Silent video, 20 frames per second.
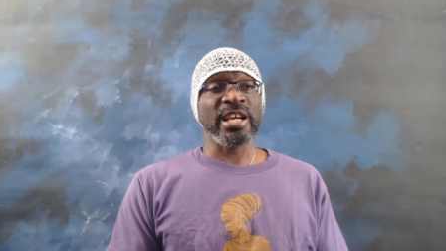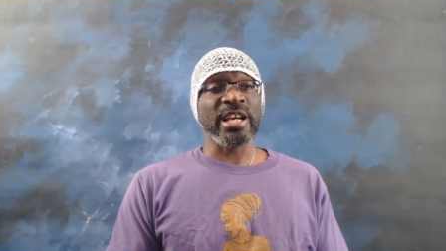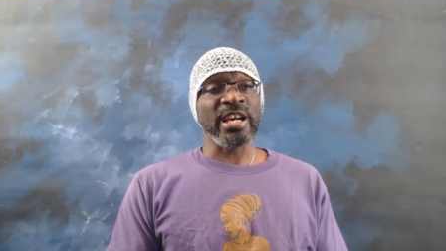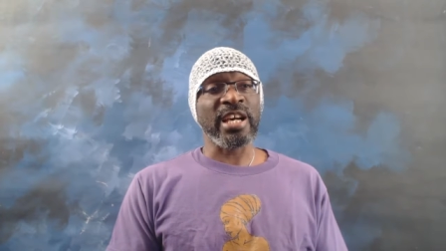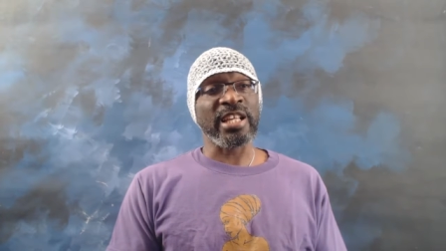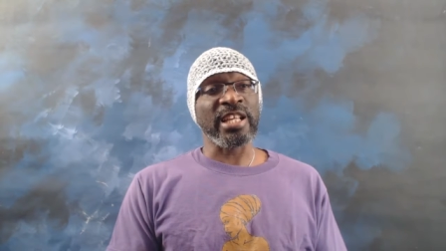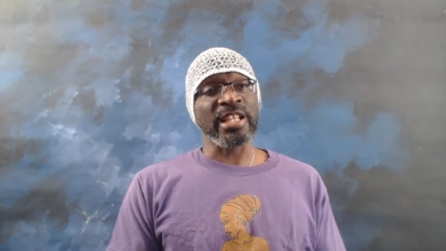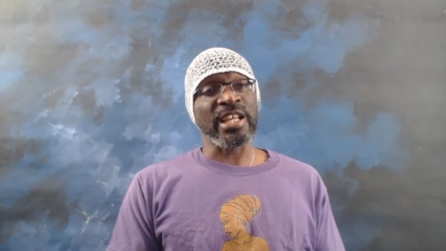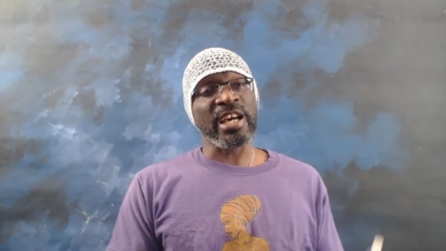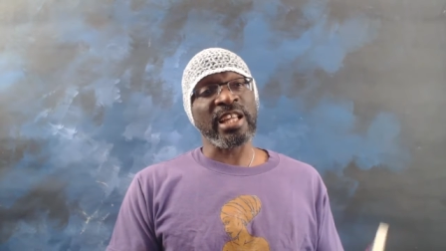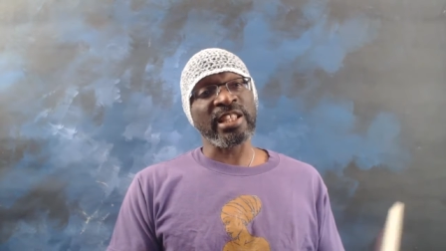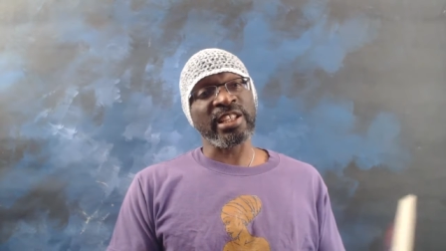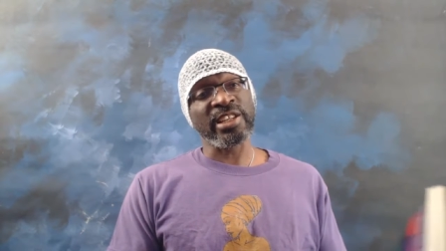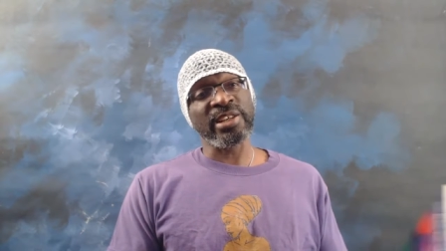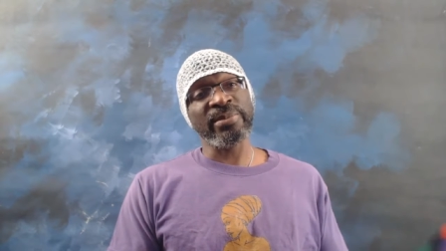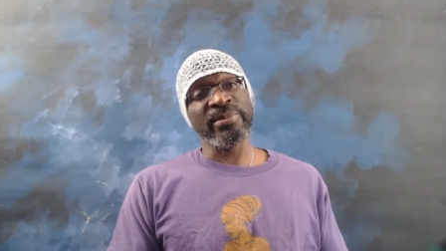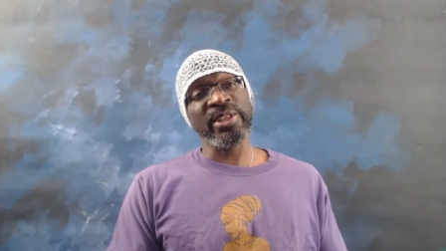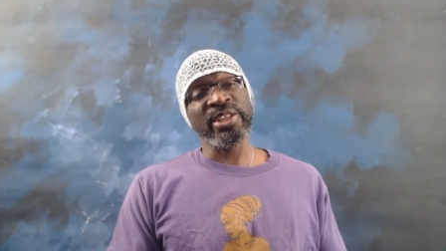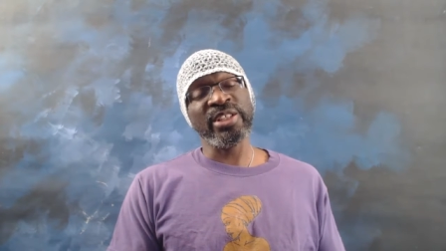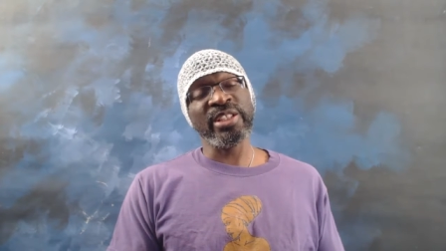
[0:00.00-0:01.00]
and other
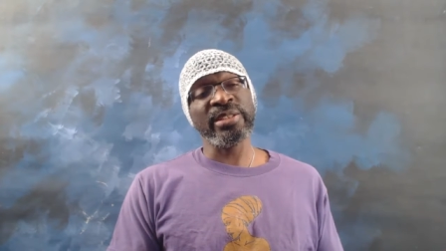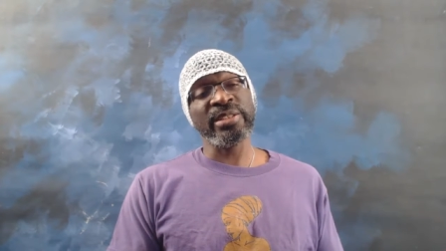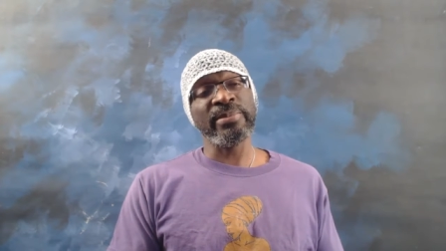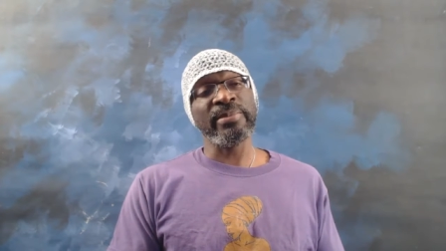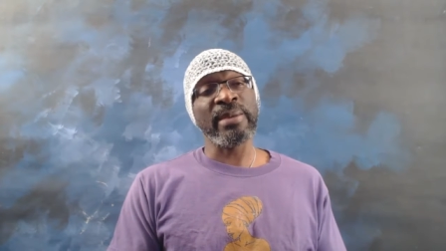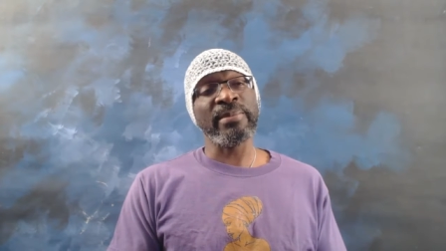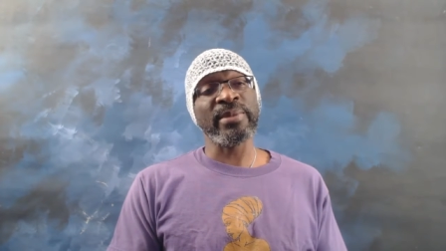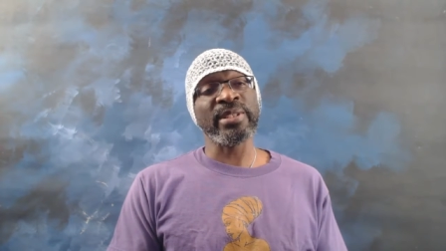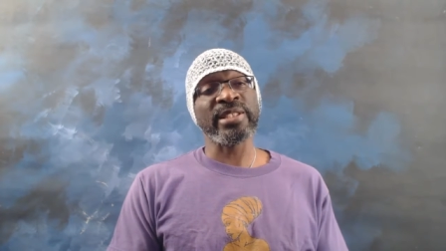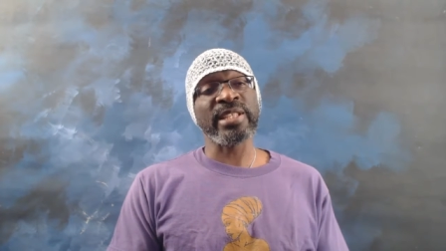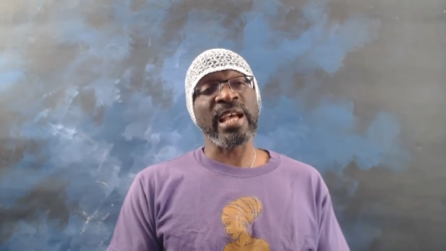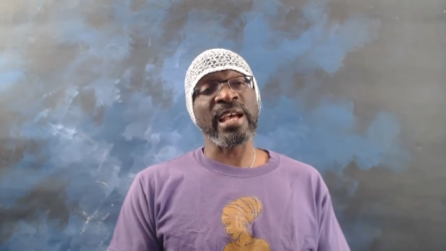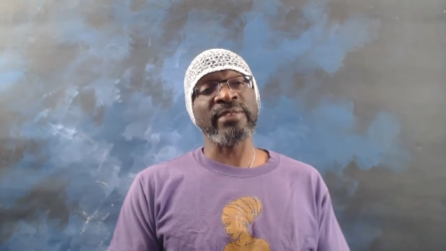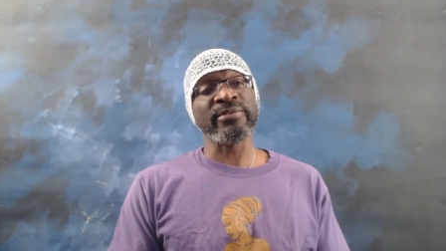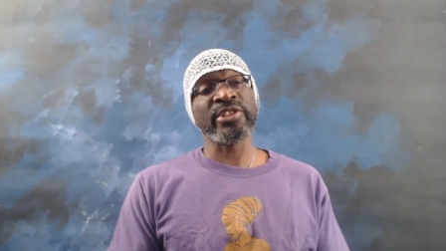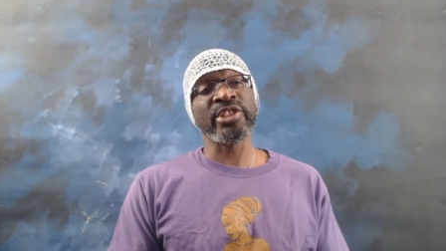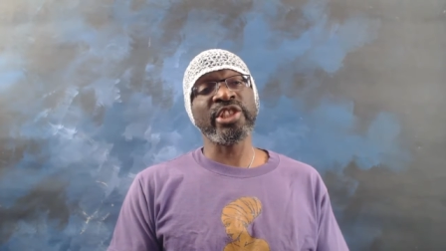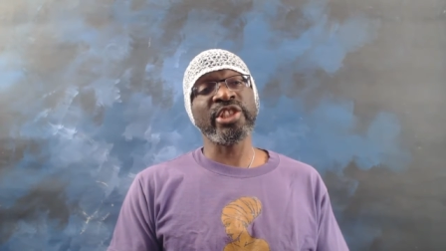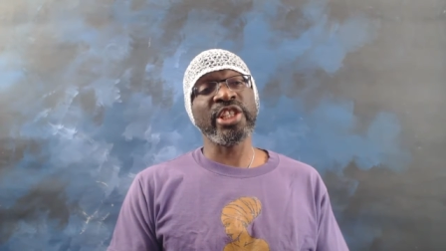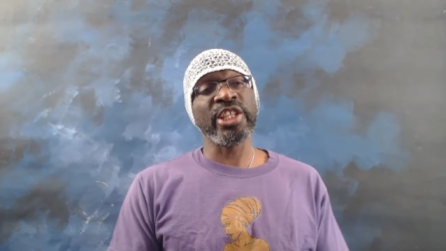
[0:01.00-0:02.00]
community members
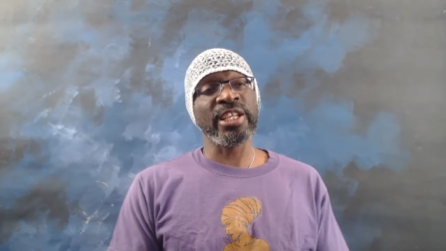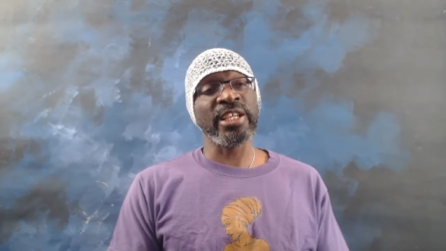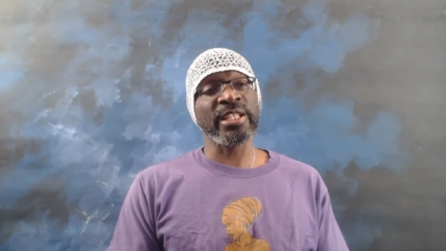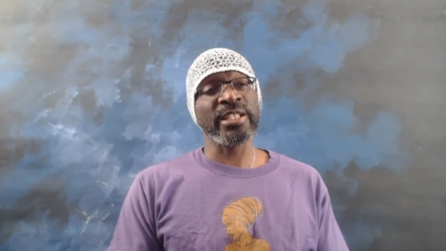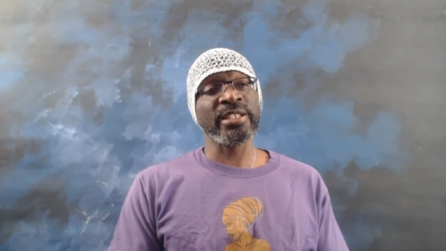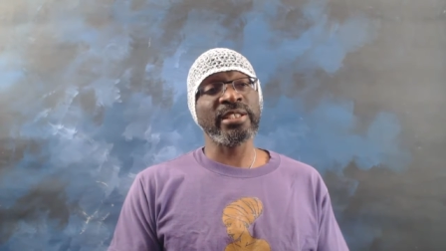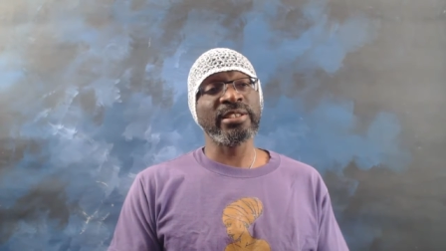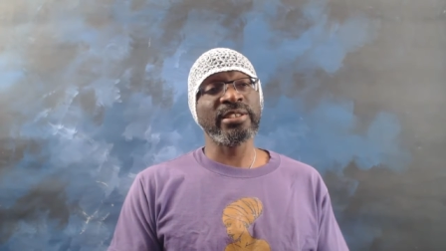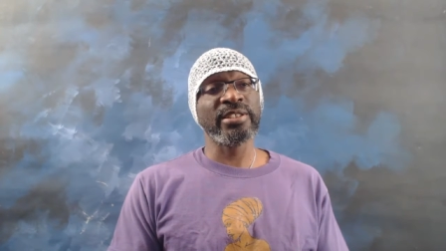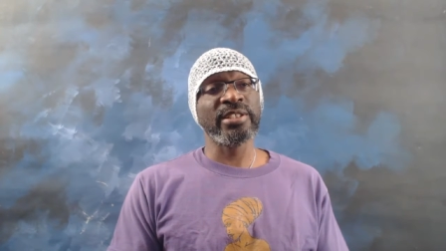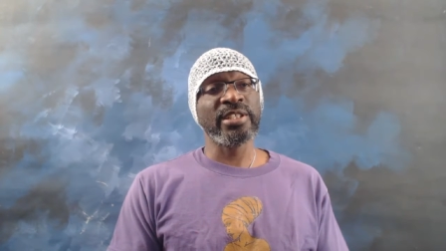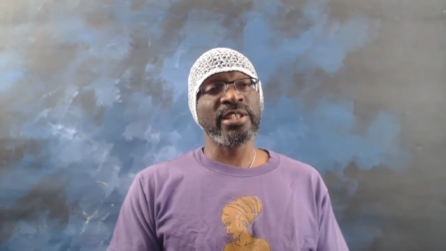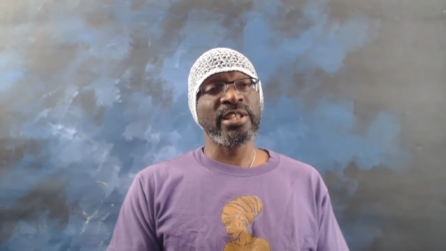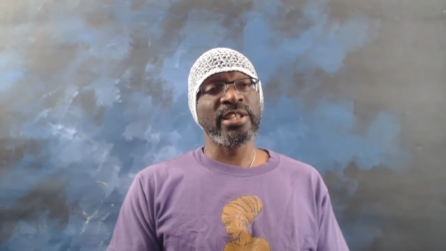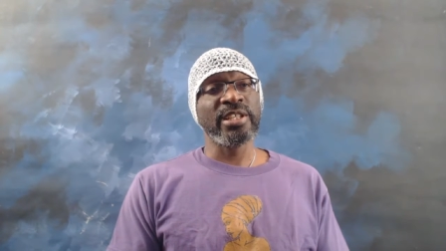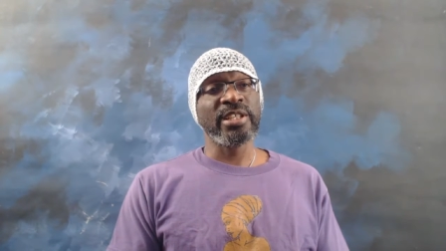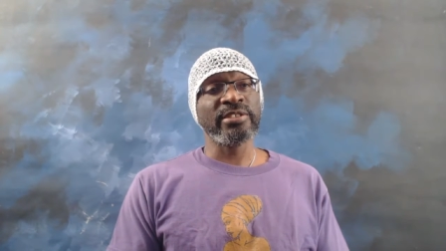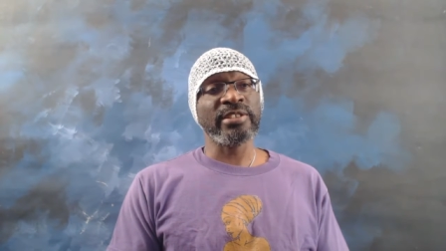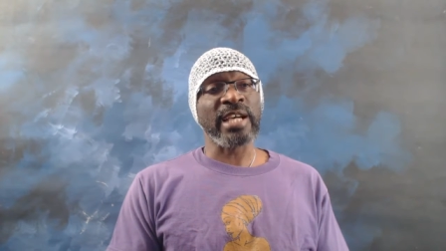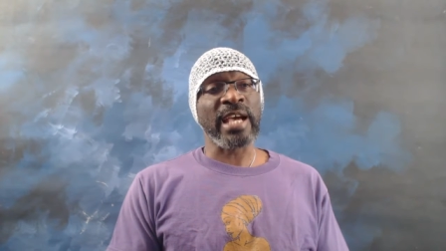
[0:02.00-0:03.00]
have shared,
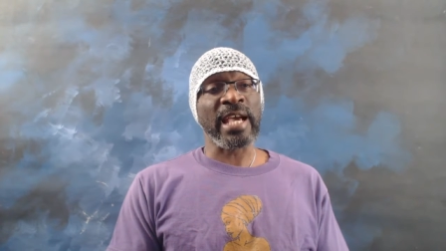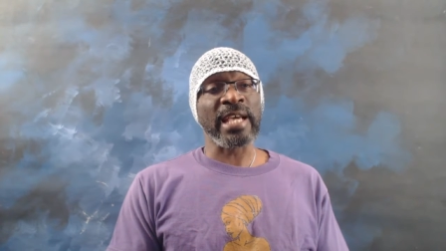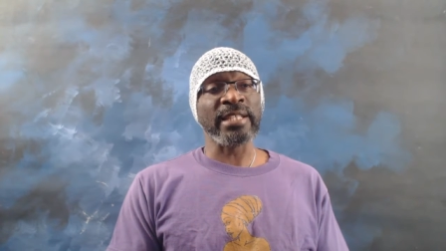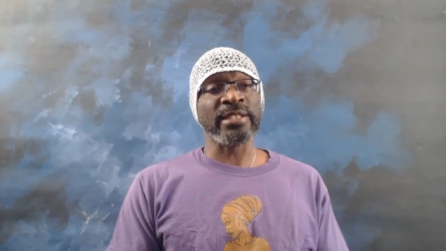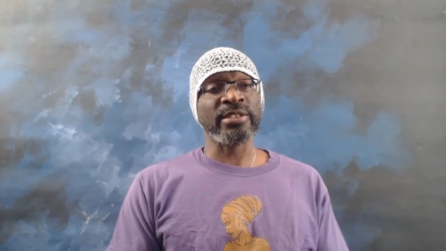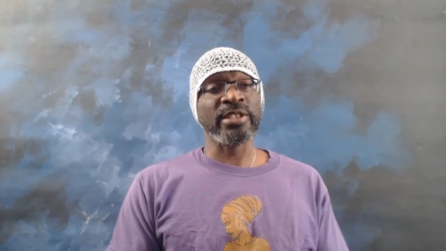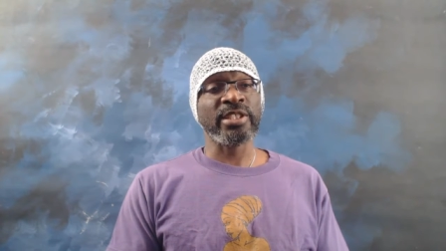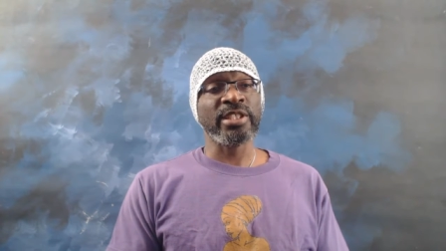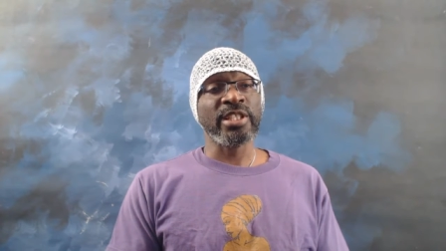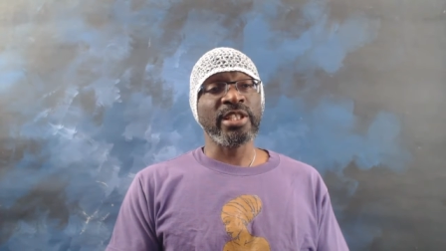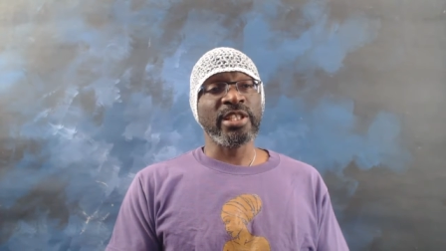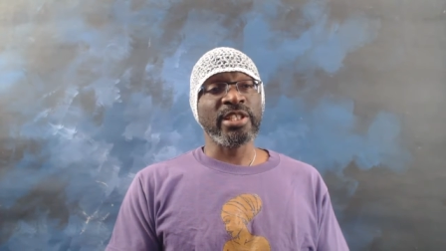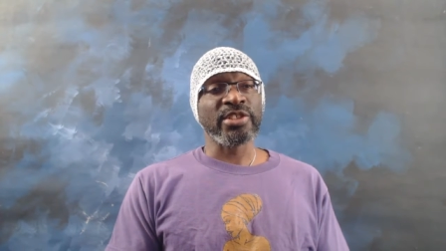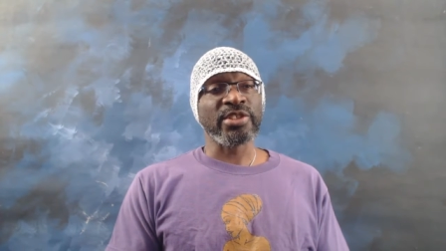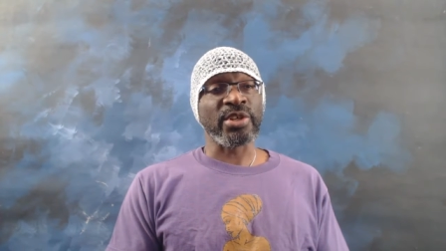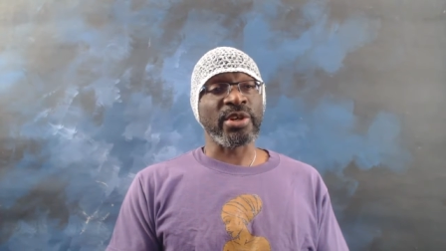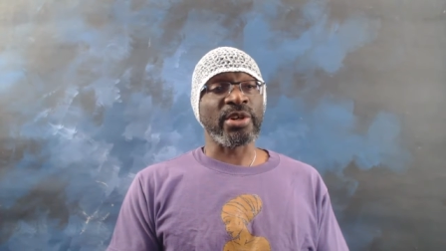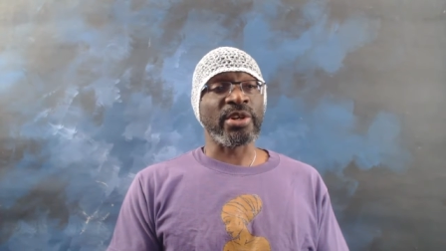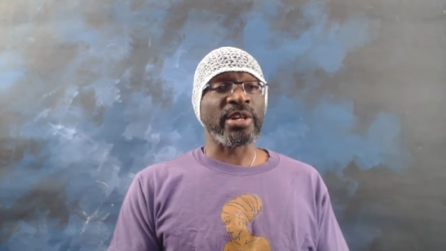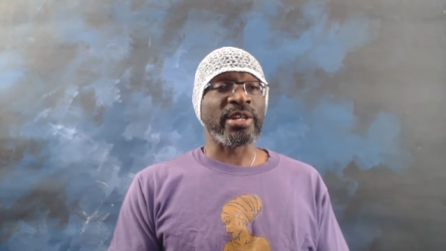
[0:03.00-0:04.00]
right?
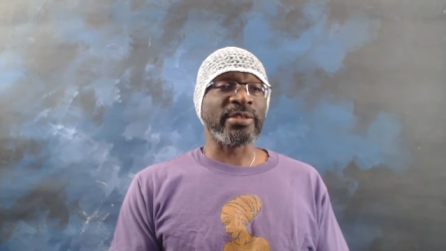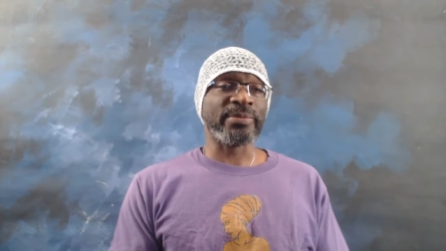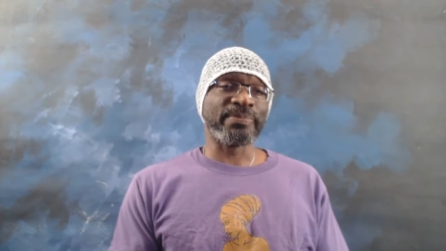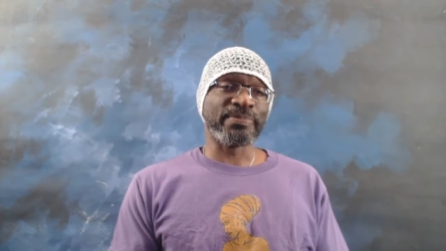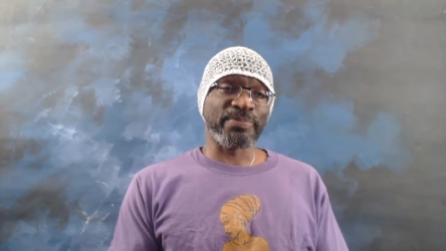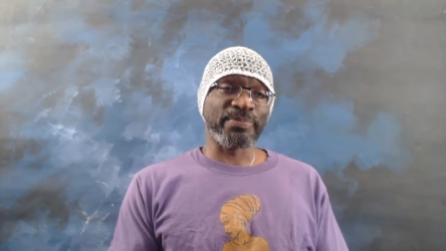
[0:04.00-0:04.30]
So